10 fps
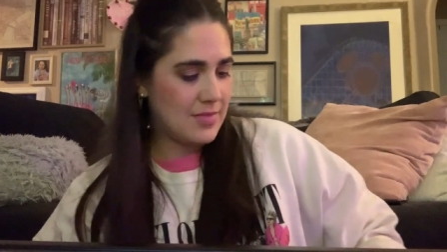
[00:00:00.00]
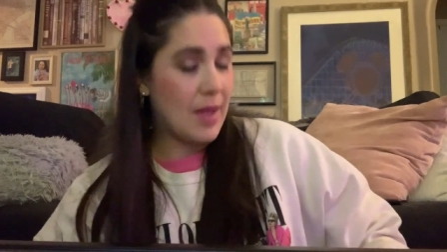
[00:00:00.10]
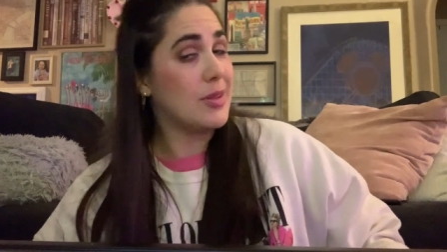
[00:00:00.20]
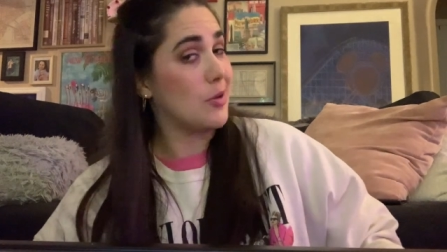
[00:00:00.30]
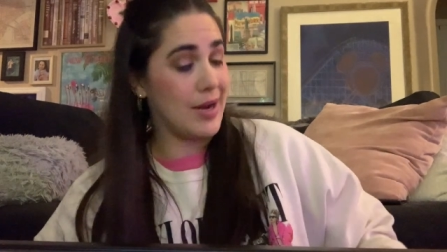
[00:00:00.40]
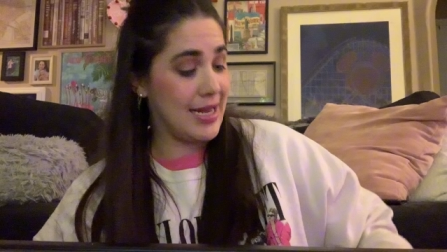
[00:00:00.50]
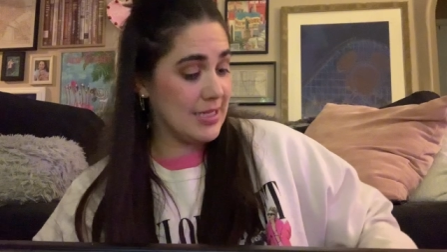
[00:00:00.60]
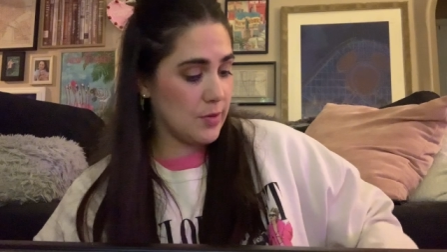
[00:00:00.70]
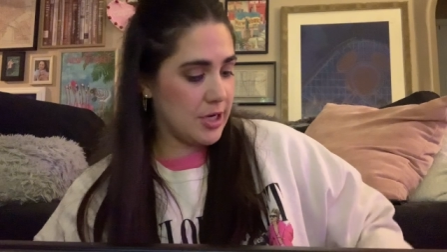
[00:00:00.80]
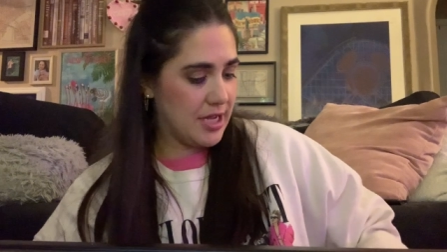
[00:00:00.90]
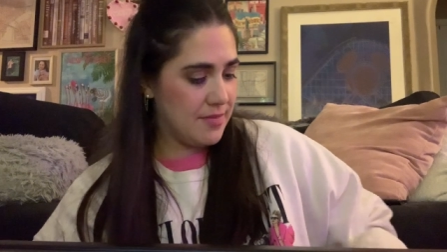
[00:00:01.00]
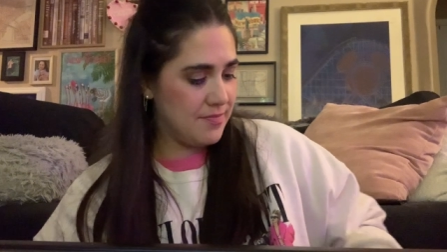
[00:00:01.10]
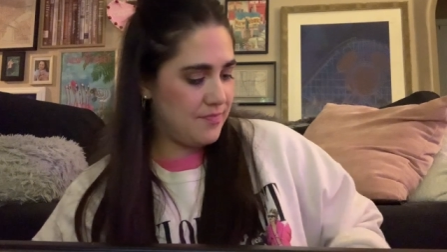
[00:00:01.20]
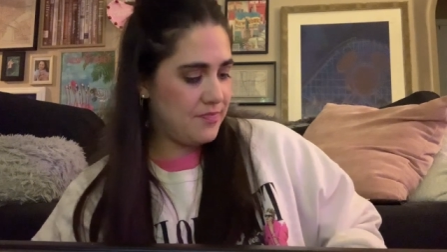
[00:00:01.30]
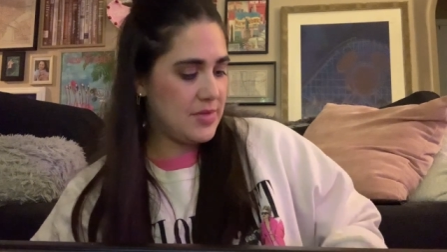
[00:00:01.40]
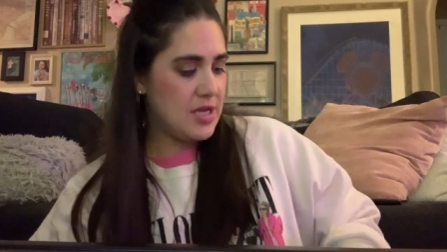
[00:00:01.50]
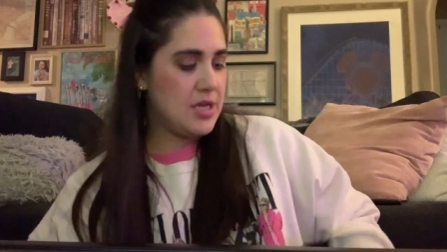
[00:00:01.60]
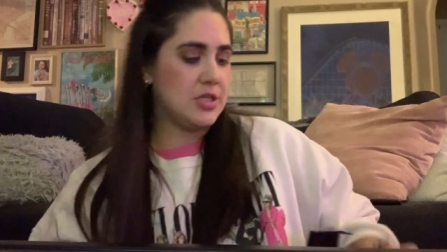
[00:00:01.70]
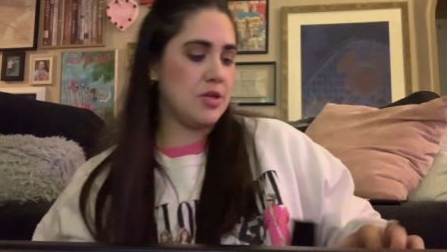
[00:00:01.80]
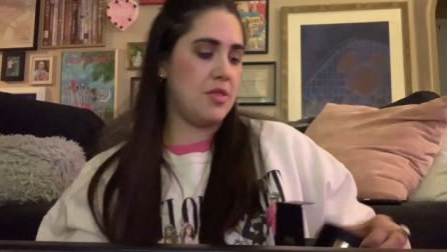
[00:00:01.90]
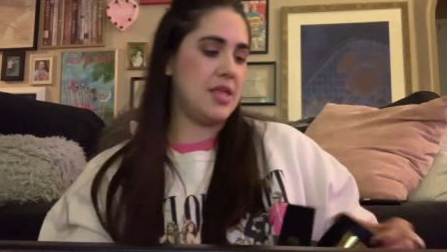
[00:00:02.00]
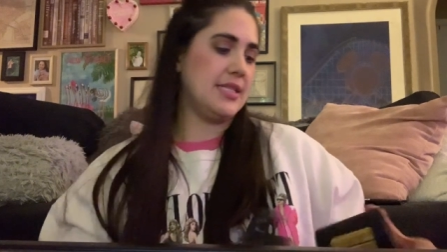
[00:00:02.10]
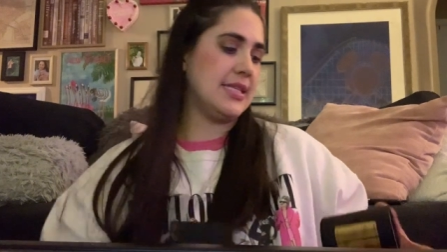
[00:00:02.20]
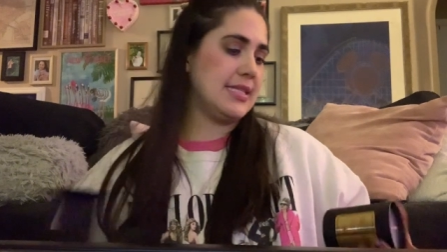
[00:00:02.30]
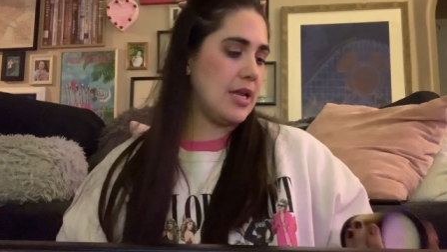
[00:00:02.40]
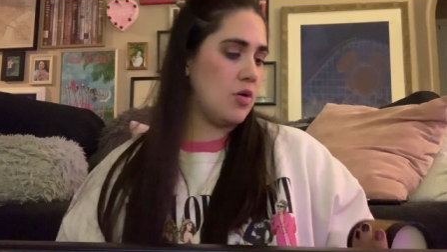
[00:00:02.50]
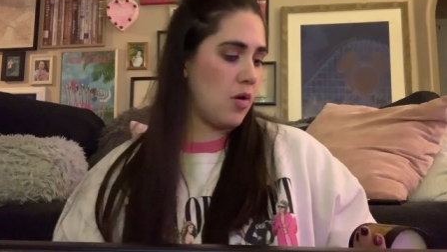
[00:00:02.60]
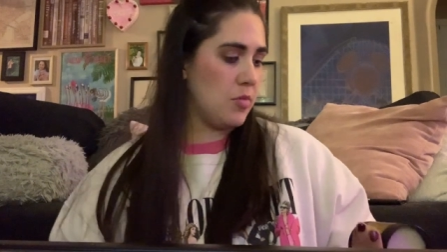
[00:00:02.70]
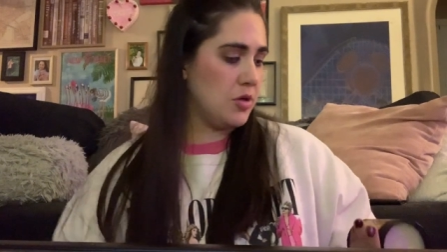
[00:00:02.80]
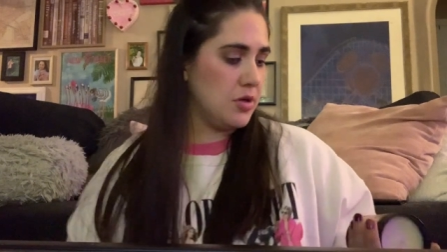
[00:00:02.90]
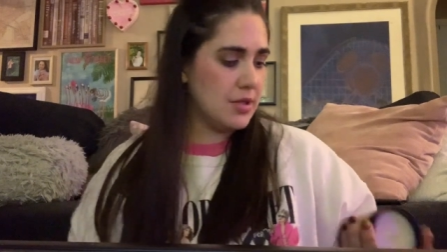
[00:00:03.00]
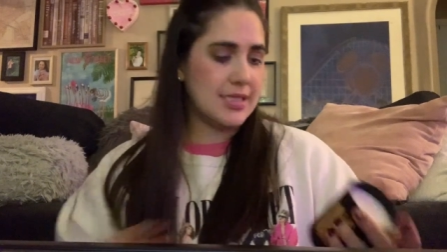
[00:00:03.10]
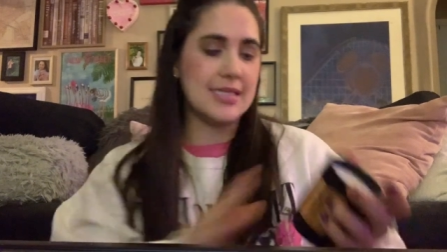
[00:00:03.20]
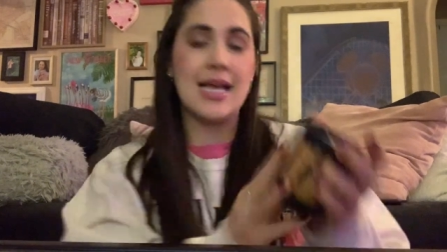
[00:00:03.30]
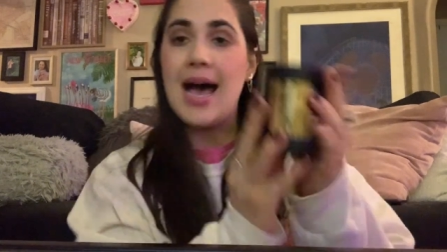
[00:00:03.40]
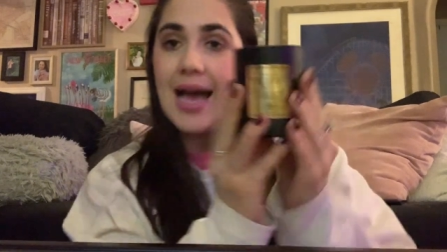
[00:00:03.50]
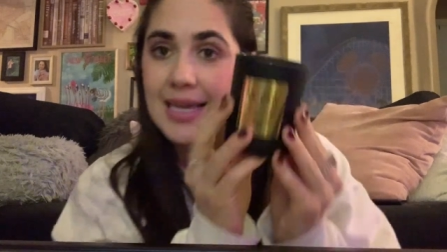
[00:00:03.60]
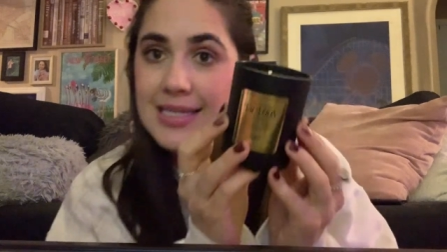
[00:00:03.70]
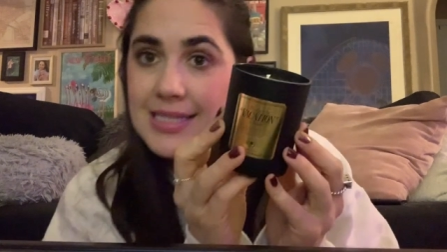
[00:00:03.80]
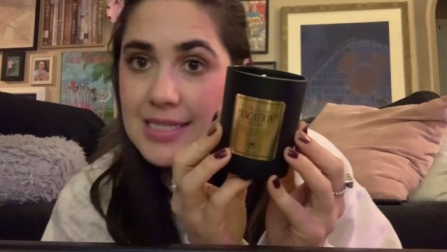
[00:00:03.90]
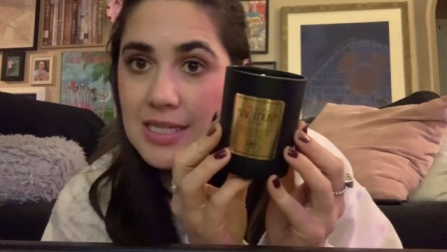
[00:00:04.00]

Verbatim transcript: But the ratings were good. So this is a normal size.